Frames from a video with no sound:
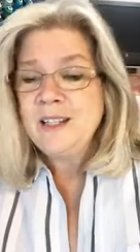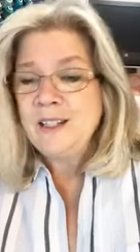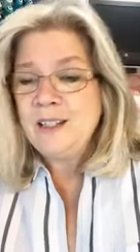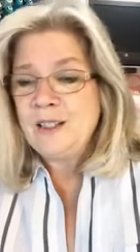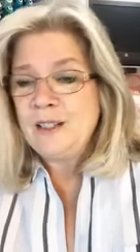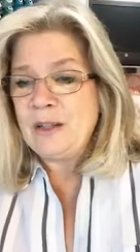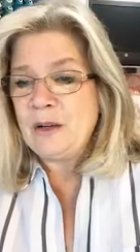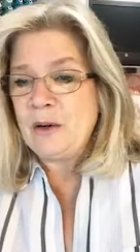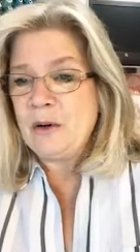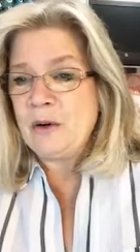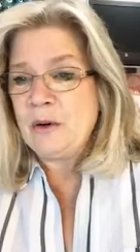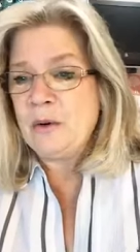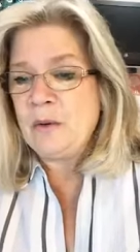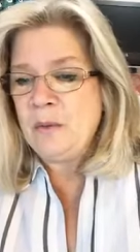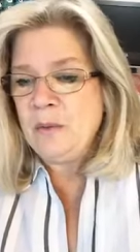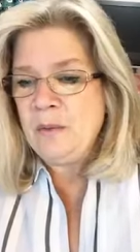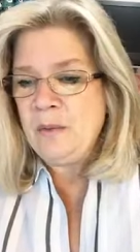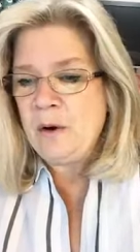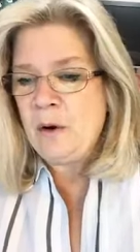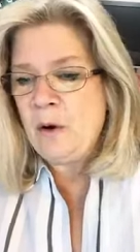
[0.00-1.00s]

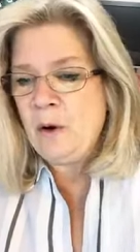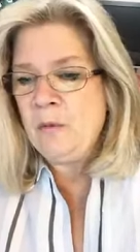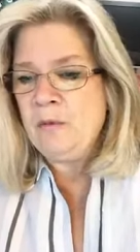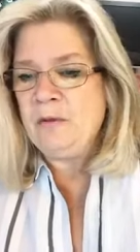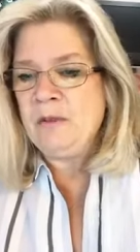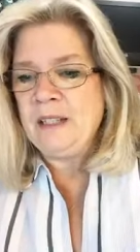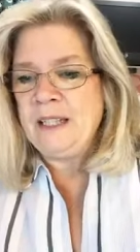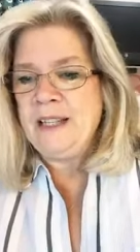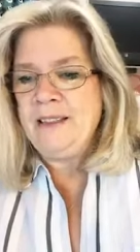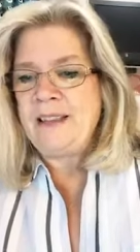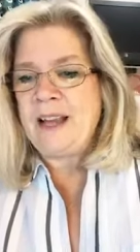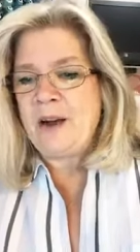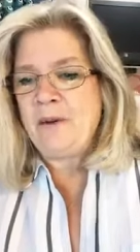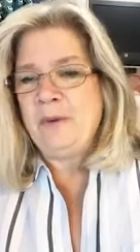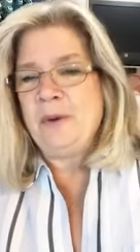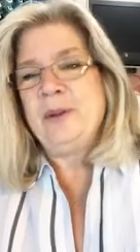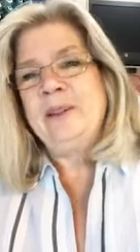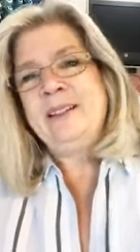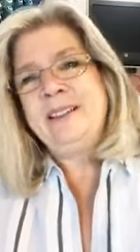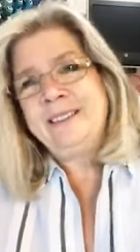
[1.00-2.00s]
So hopefully
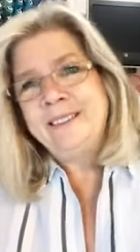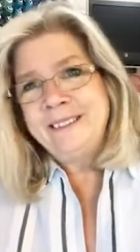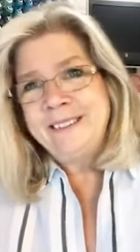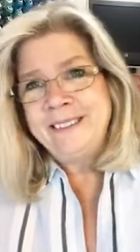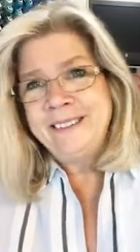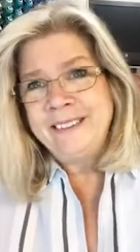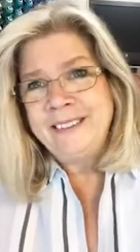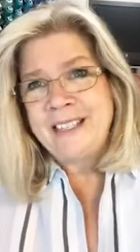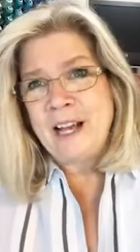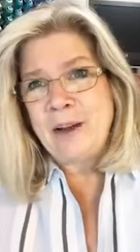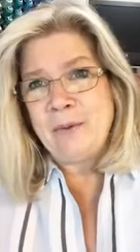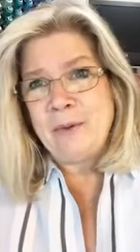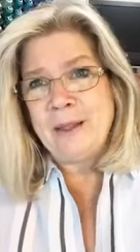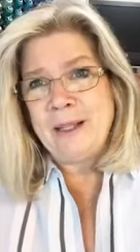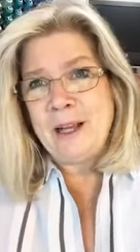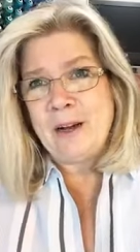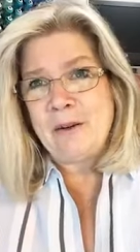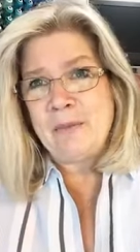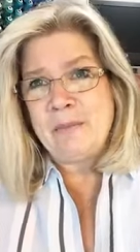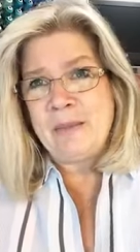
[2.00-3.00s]
that will that will
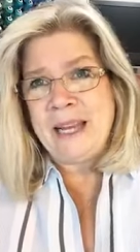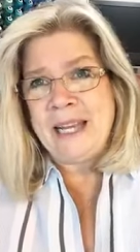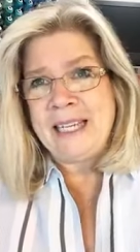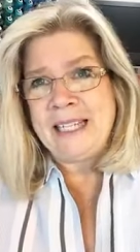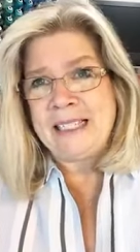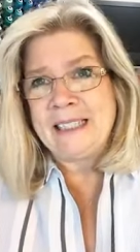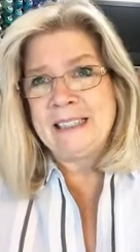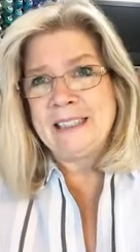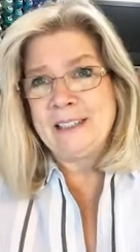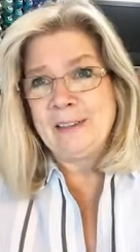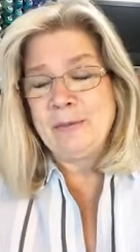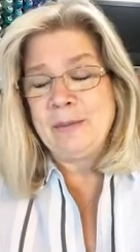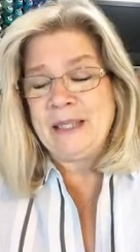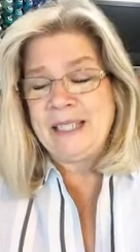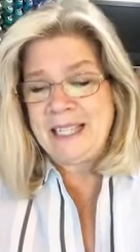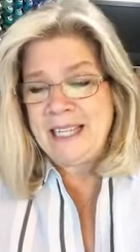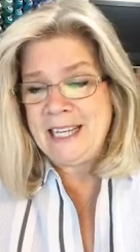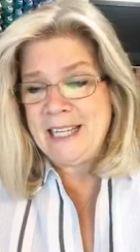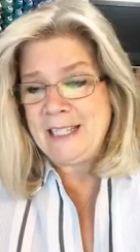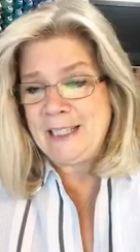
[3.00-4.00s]
help make it a little
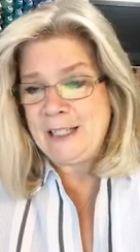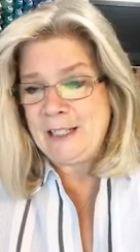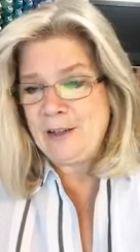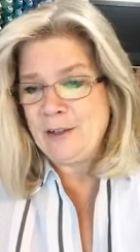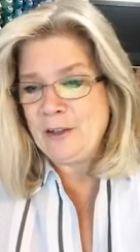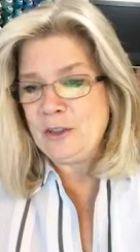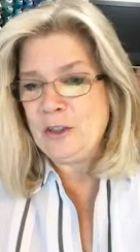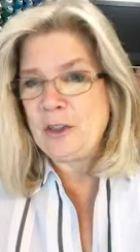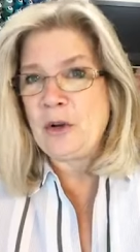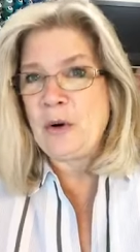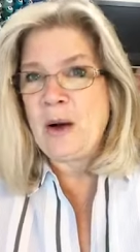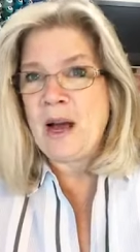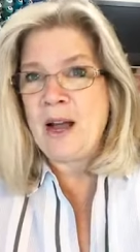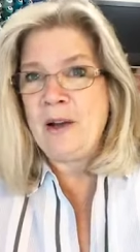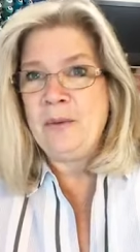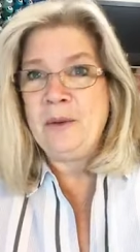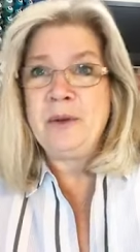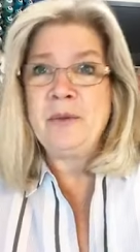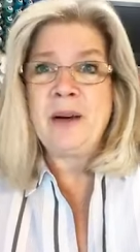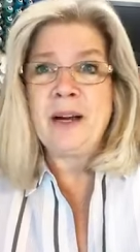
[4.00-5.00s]
bit easier. So
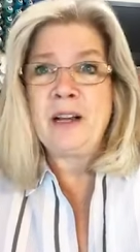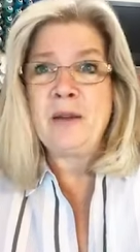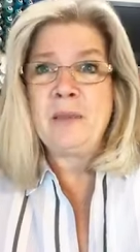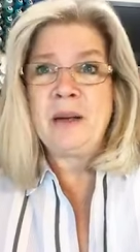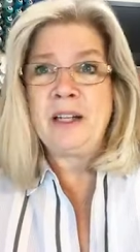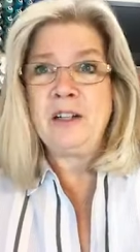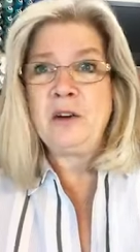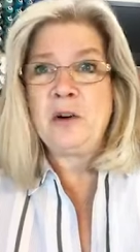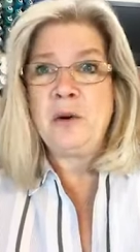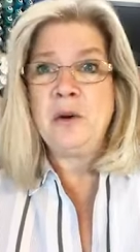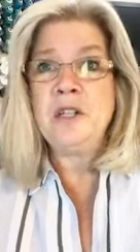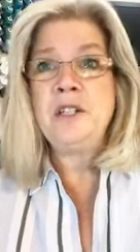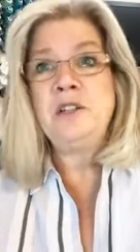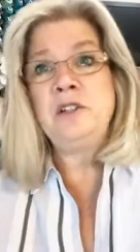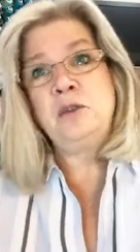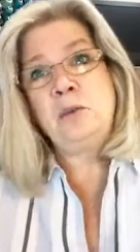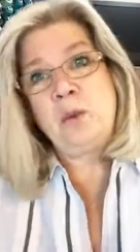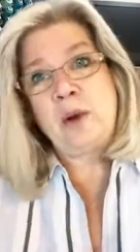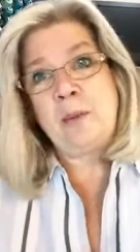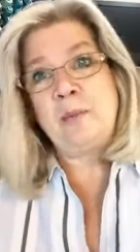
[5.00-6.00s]
I would recommend going
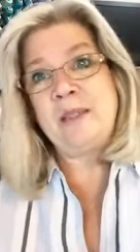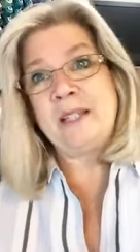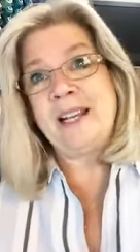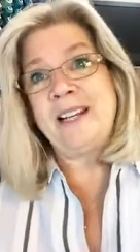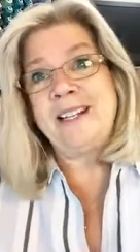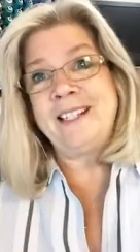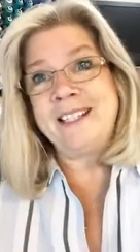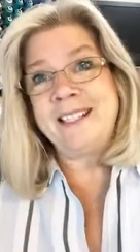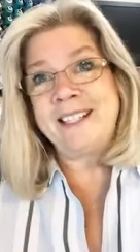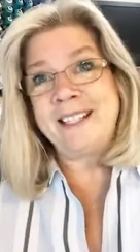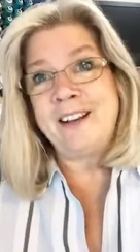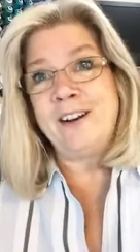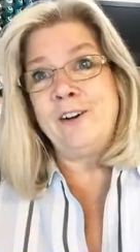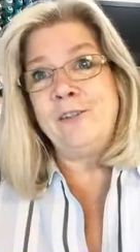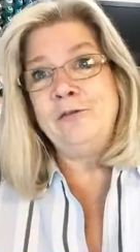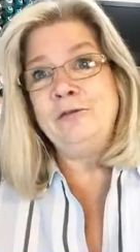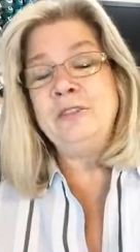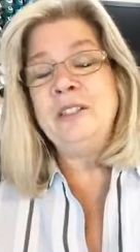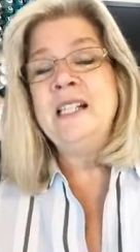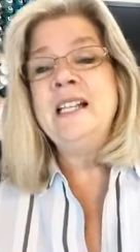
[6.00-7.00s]
to the website
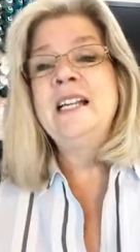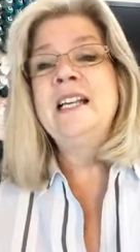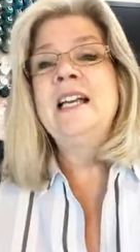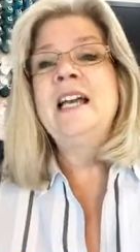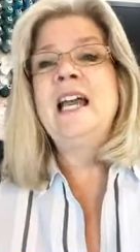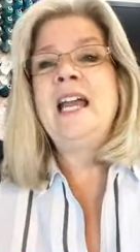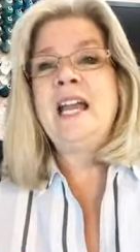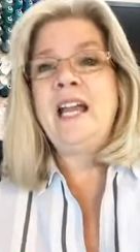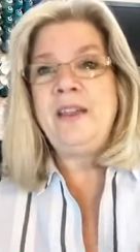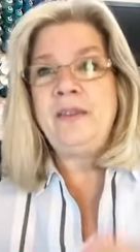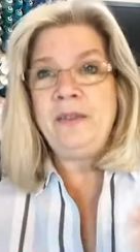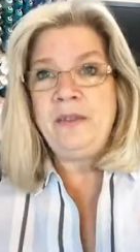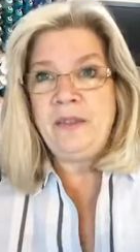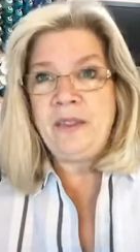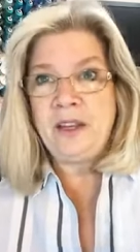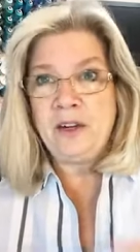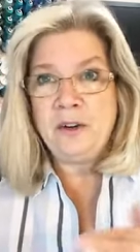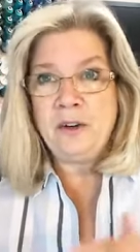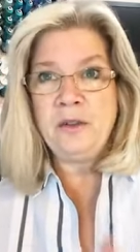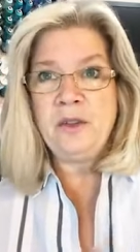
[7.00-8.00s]
itself and
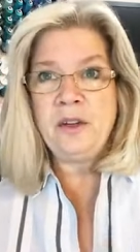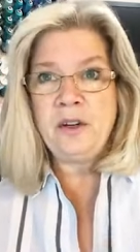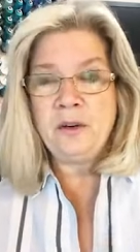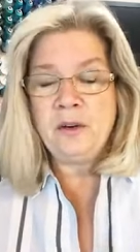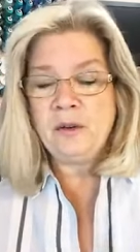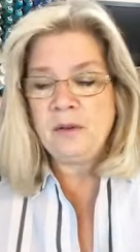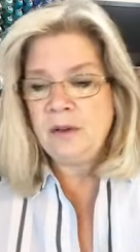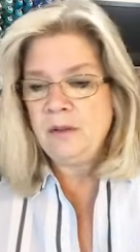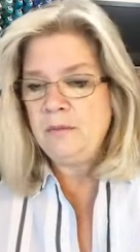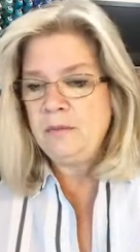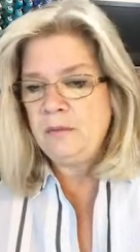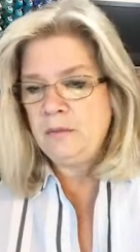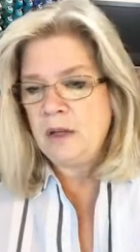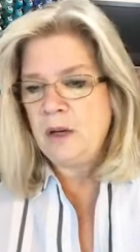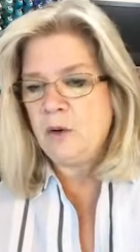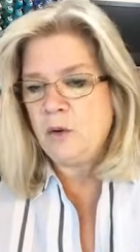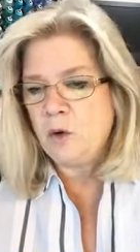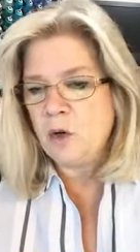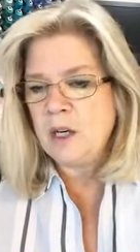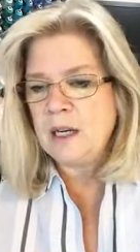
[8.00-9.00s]
there they're
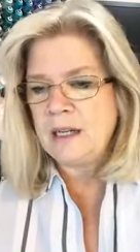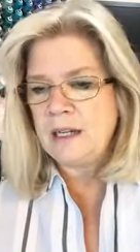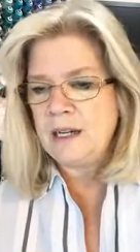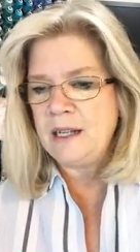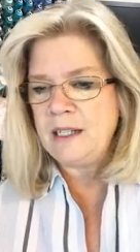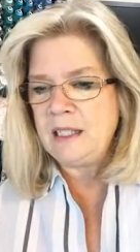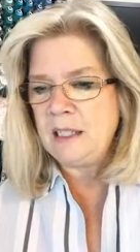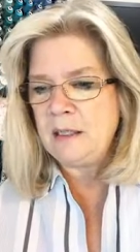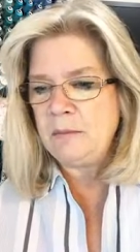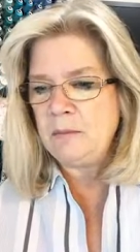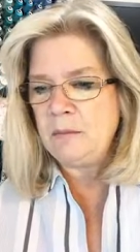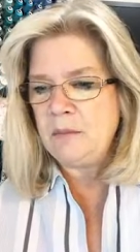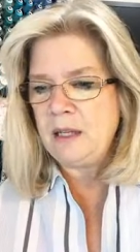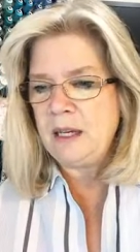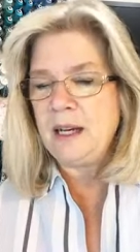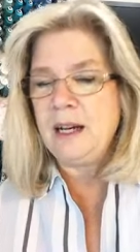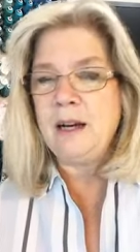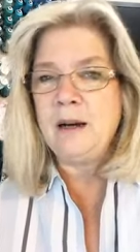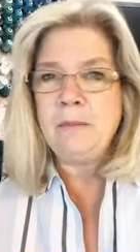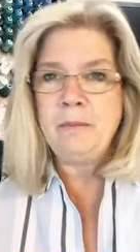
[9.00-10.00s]
organized
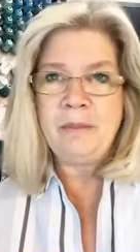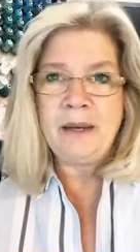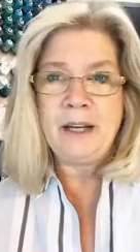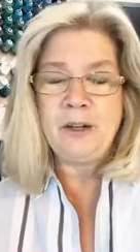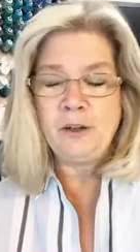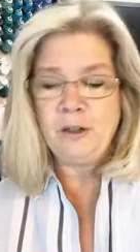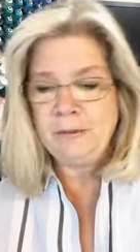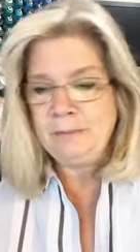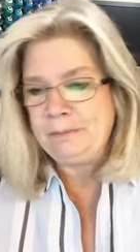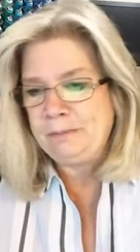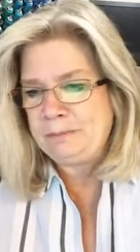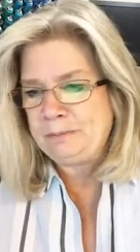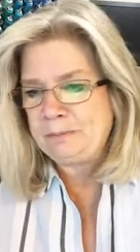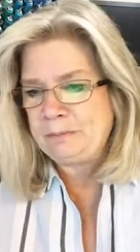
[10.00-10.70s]
uh, better.